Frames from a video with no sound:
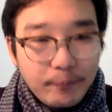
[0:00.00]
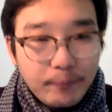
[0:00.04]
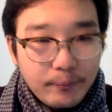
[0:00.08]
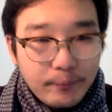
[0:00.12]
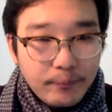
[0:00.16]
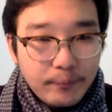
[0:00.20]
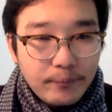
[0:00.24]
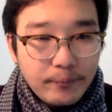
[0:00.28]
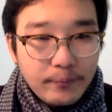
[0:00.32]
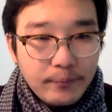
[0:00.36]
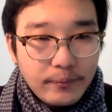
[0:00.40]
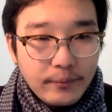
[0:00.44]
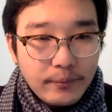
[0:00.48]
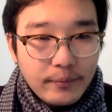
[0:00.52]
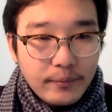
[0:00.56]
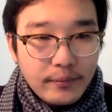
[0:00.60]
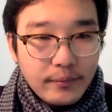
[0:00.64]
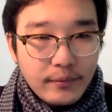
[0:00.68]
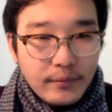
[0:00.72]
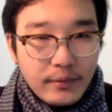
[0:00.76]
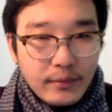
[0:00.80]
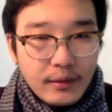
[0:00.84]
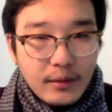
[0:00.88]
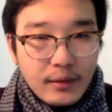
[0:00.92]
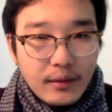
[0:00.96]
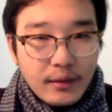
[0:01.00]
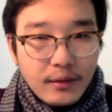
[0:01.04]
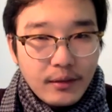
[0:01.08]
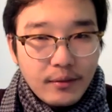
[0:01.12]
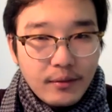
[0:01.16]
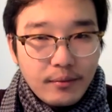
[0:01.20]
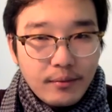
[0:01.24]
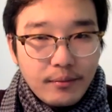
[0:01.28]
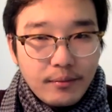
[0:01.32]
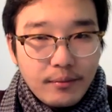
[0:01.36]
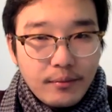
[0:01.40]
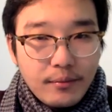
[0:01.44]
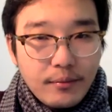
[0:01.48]

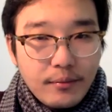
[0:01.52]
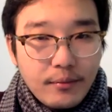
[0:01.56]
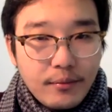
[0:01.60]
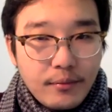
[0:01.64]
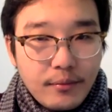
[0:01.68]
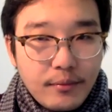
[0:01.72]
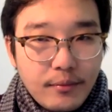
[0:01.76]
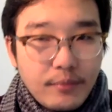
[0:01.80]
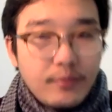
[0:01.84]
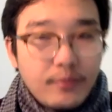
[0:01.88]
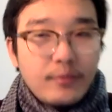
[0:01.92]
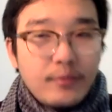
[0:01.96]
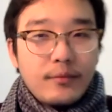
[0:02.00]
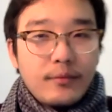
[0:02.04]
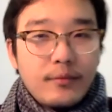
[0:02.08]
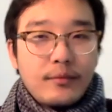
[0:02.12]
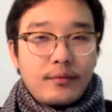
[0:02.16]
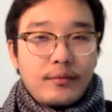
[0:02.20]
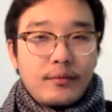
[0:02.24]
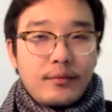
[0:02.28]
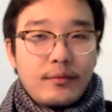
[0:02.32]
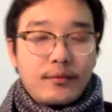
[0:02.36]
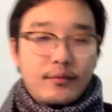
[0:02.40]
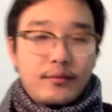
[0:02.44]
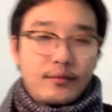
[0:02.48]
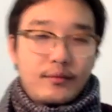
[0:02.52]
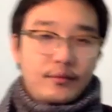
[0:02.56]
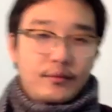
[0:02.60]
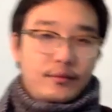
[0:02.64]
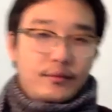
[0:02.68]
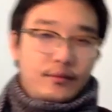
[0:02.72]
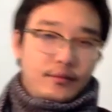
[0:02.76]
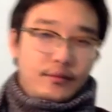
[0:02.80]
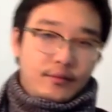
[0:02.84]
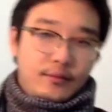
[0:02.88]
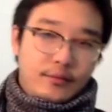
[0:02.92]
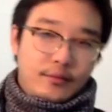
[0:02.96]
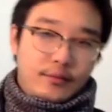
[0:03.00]

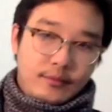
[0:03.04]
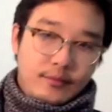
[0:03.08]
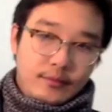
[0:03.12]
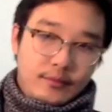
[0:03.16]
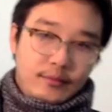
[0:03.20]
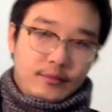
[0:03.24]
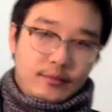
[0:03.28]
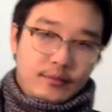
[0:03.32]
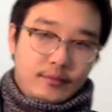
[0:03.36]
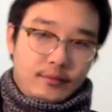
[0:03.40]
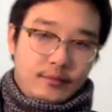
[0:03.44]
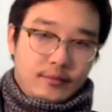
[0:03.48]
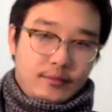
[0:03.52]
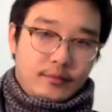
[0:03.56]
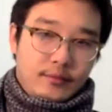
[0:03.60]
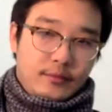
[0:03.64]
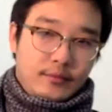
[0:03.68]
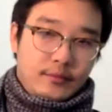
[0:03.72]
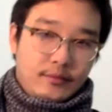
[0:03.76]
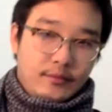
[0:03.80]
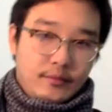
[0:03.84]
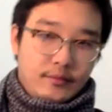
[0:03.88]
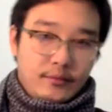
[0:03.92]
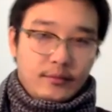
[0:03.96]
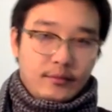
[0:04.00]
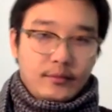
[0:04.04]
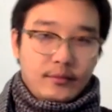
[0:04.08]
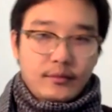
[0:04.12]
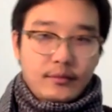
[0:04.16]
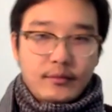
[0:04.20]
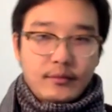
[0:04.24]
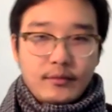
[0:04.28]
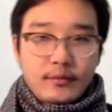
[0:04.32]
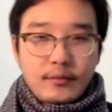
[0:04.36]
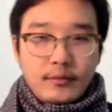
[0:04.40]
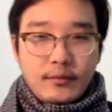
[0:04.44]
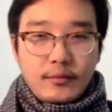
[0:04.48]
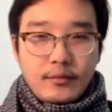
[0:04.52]

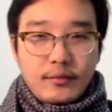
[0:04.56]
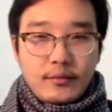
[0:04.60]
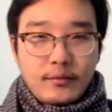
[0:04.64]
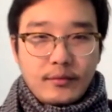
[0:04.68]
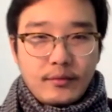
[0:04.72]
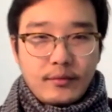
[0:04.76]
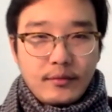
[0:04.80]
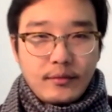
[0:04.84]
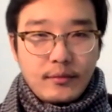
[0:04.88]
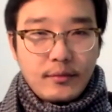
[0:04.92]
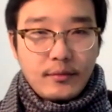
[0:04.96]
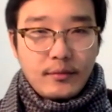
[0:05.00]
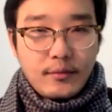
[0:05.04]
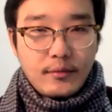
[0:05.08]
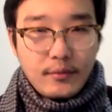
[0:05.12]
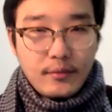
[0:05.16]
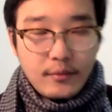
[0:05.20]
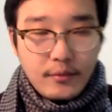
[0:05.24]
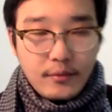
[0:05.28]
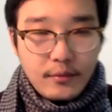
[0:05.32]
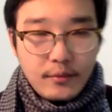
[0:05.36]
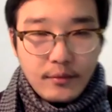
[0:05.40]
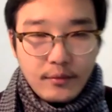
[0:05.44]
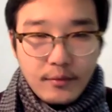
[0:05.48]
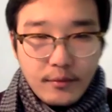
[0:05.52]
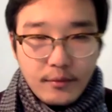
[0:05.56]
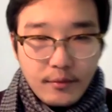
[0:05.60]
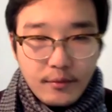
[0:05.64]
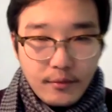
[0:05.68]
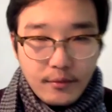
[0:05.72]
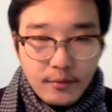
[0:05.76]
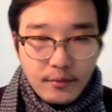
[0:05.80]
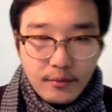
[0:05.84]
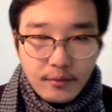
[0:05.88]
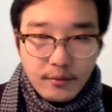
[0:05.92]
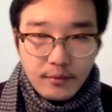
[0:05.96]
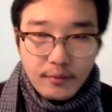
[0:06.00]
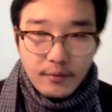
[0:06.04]

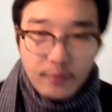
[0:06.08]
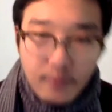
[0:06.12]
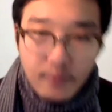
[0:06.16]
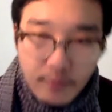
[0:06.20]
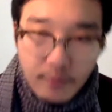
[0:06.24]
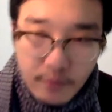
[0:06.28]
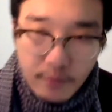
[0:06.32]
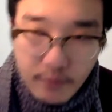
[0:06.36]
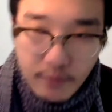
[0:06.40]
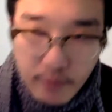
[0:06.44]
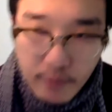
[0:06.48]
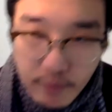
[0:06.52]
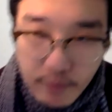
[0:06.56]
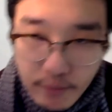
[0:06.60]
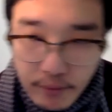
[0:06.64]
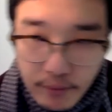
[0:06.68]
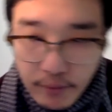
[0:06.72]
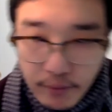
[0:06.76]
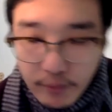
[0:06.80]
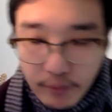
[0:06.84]
Nothing is said.